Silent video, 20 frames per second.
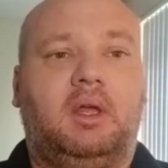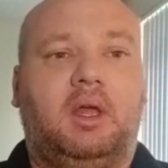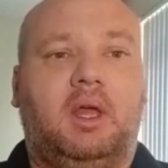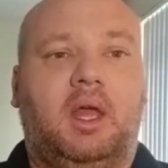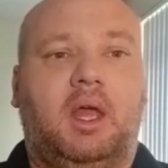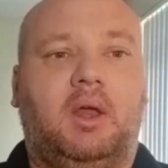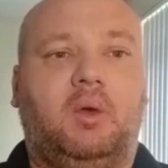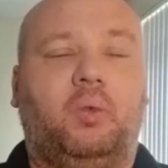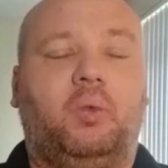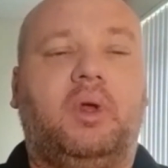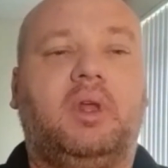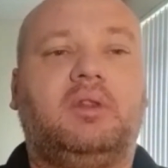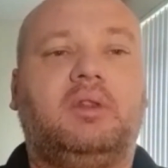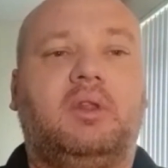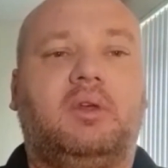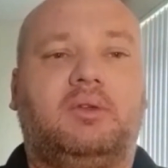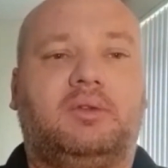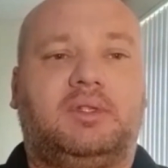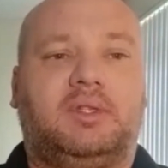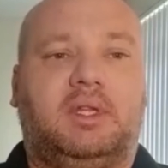And when
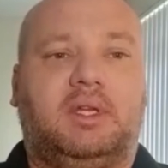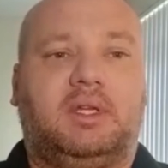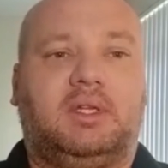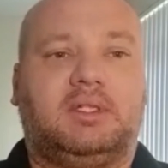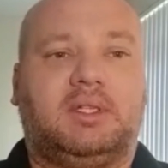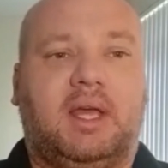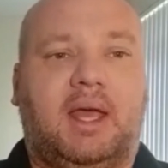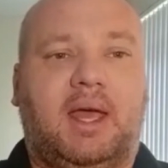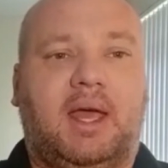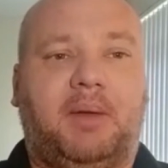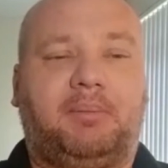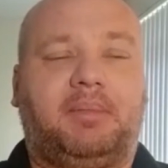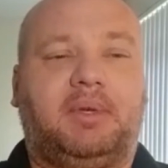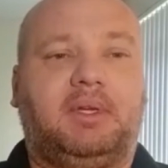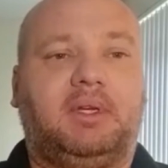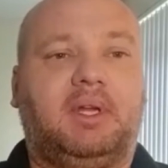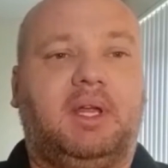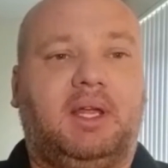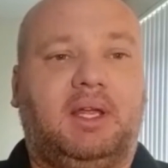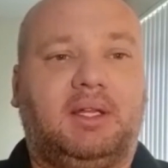those things happen,
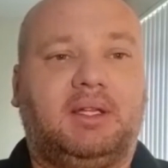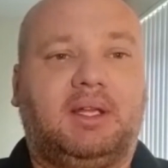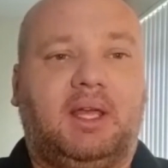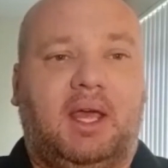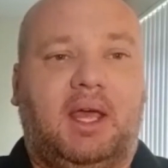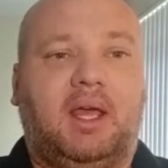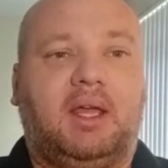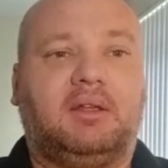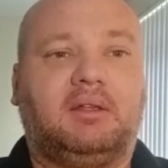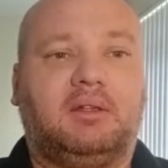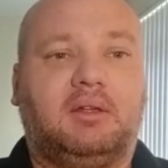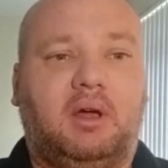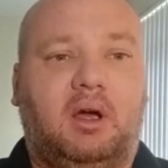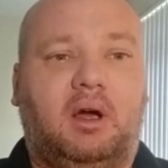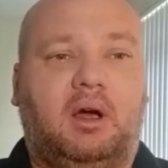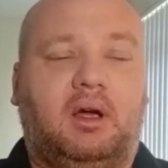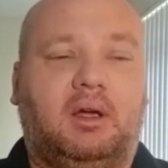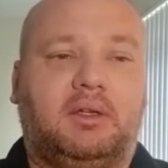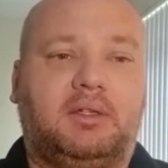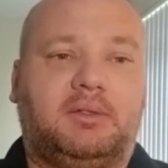it can
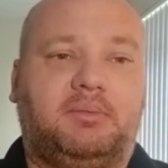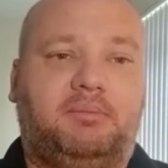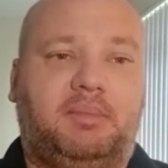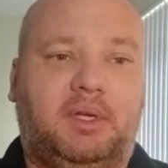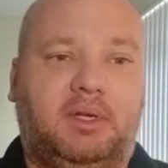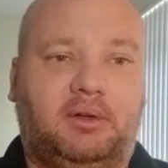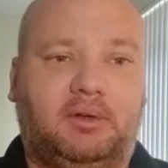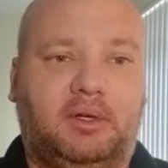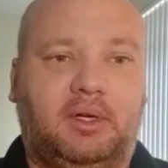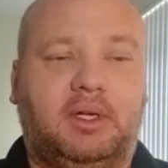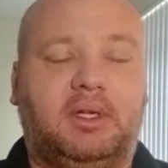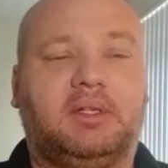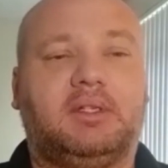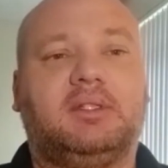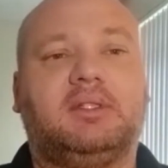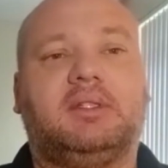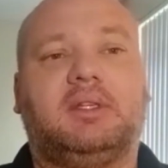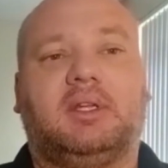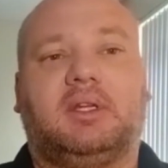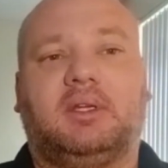cause bitterness,
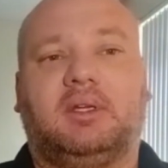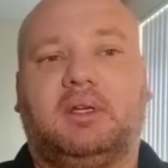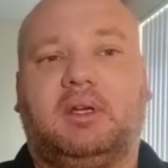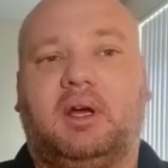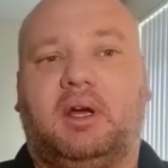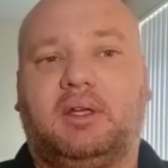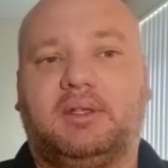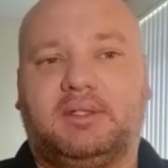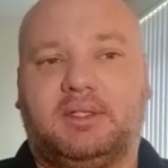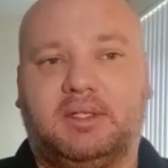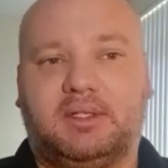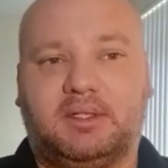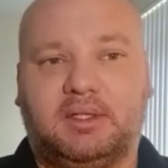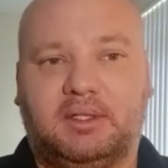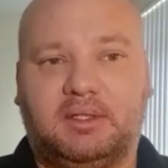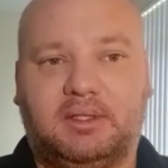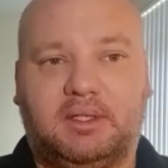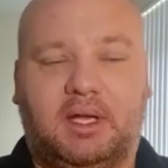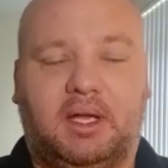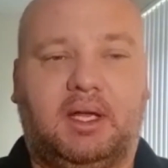it can cause
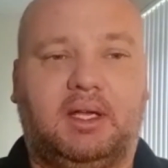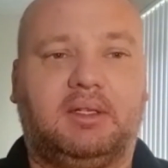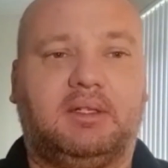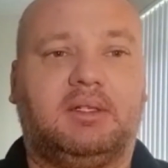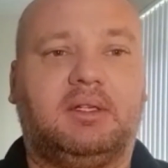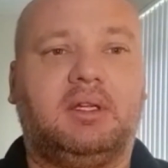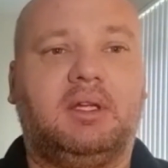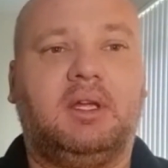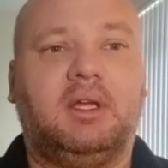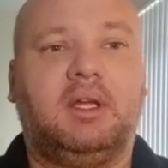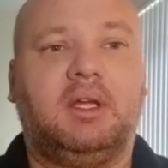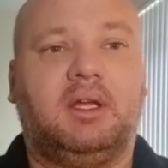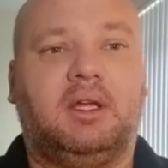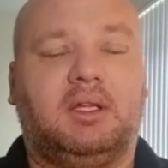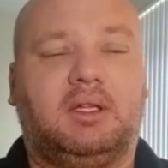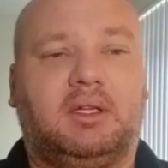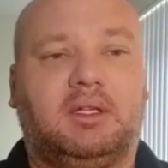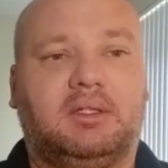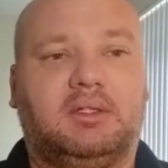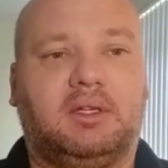discontent, it
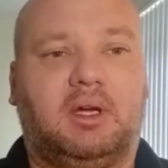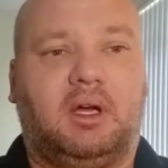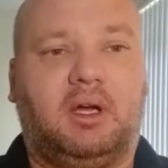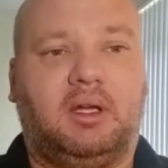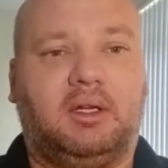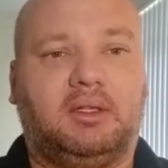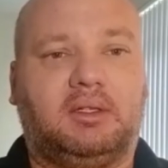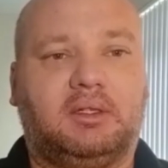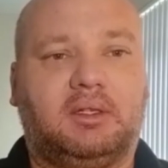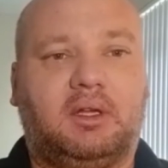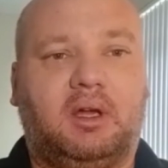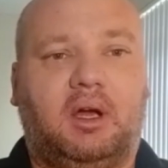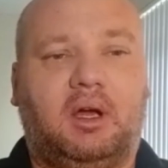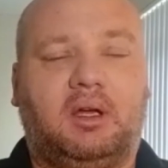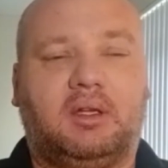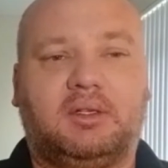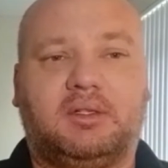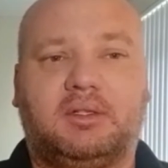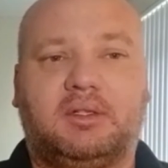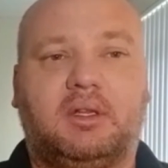can
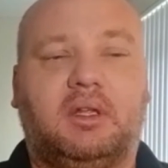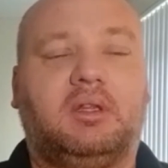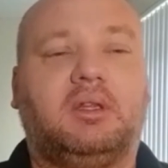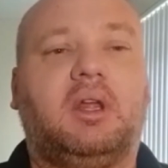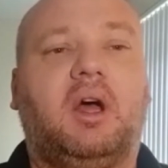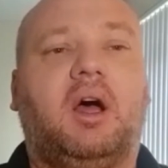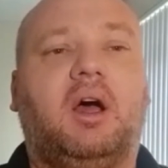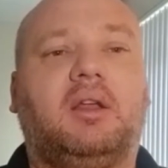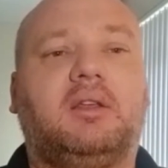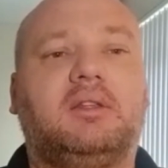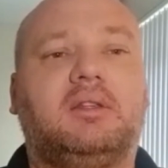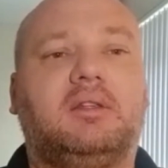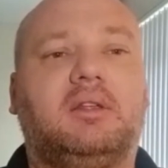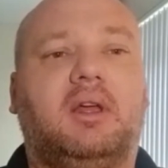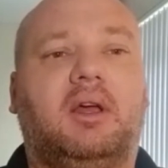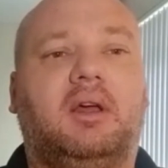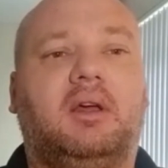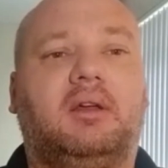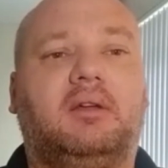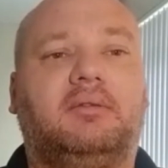cause a lot
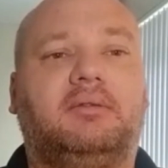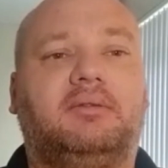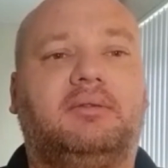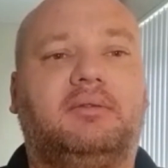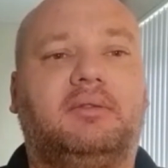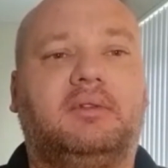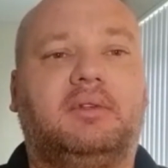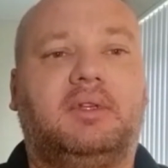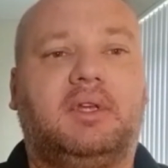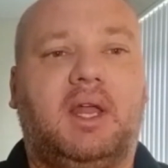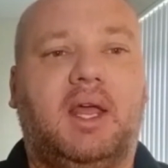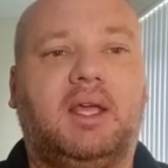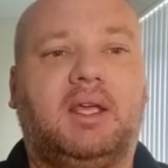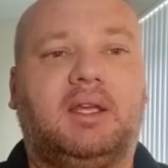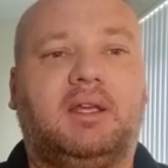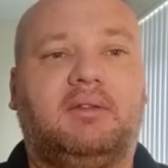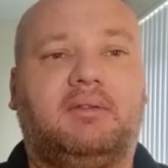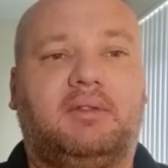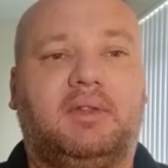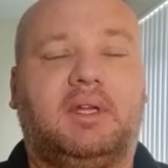of
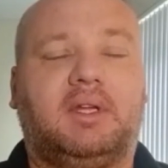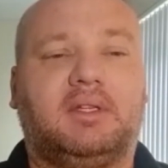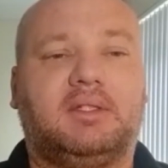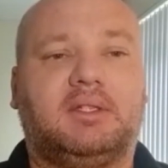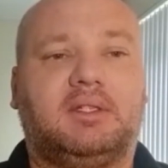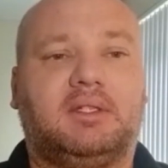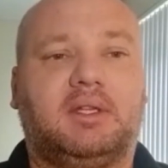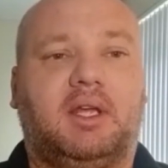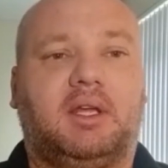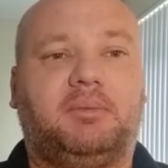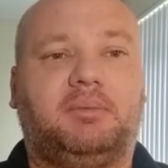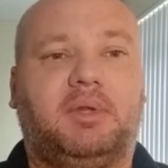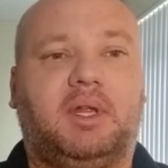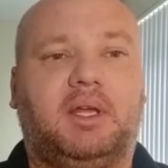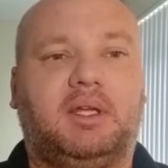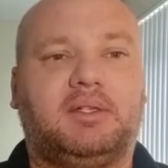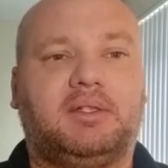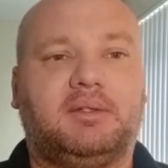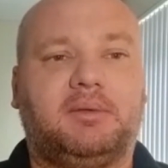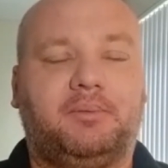negative things to take
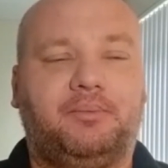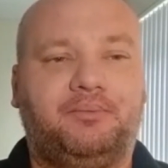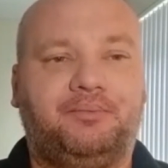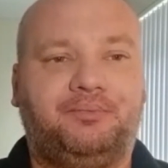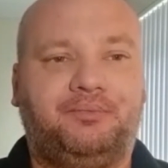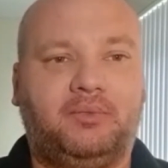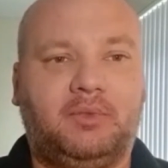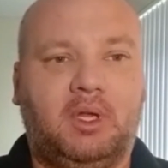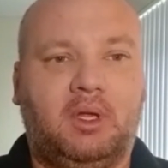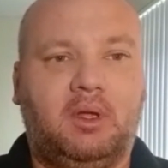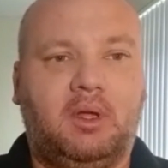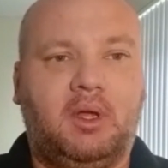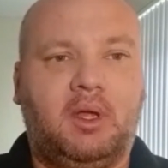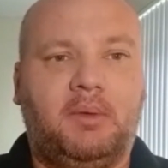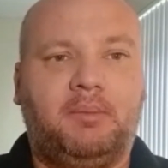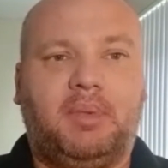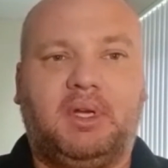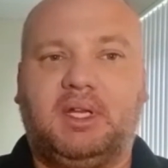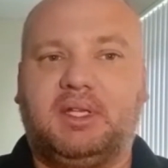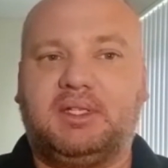place.
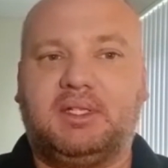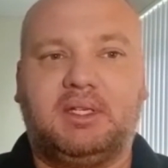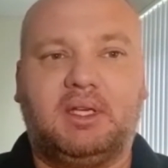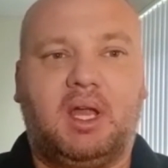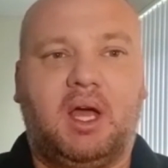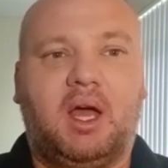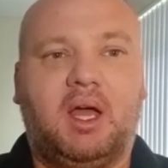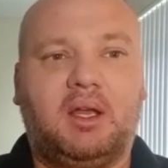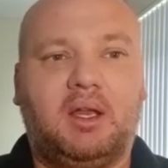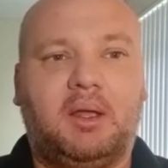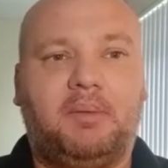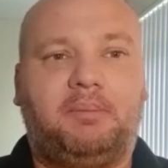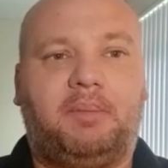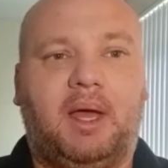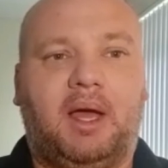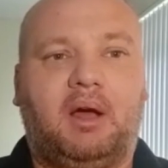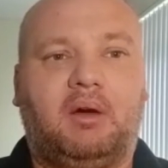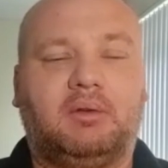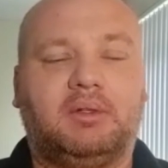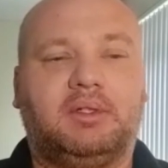But it's not
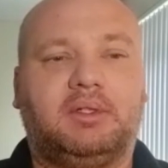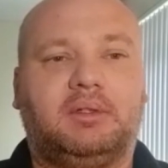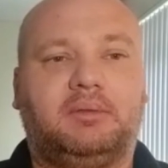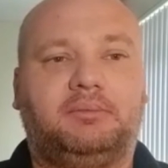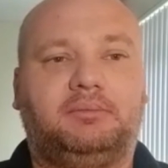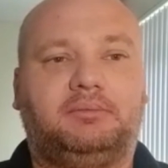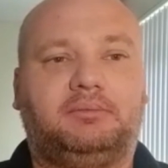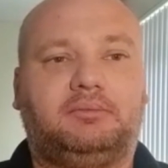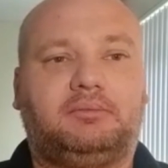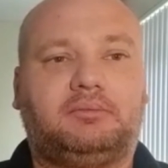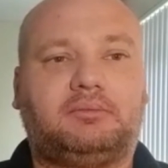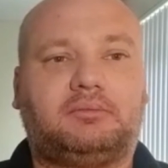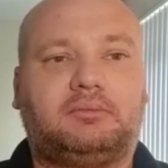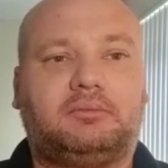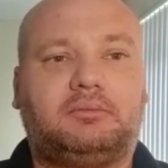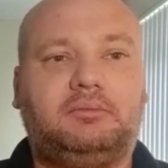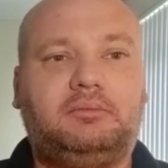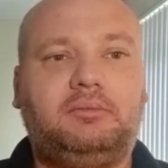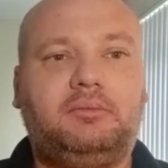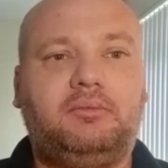about
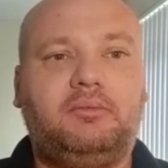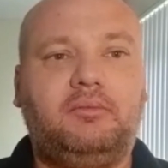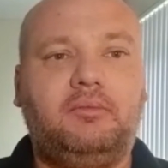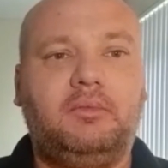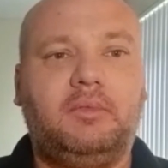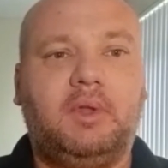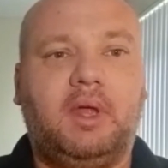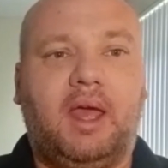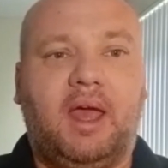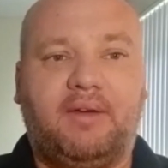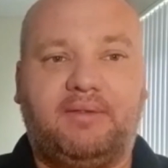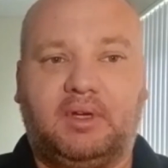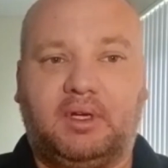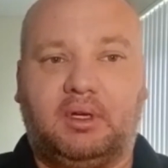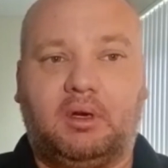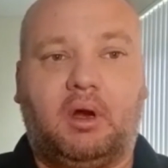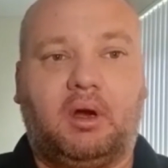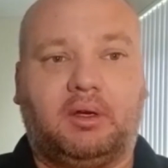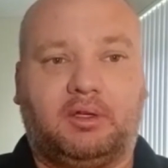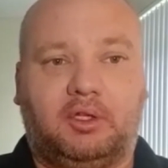having an
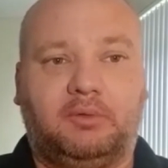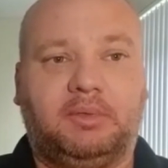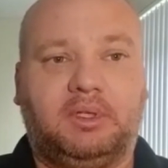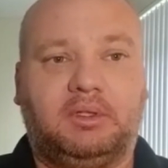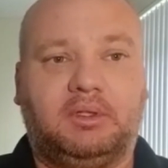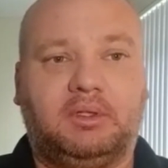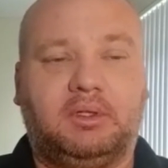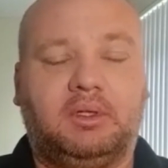argument.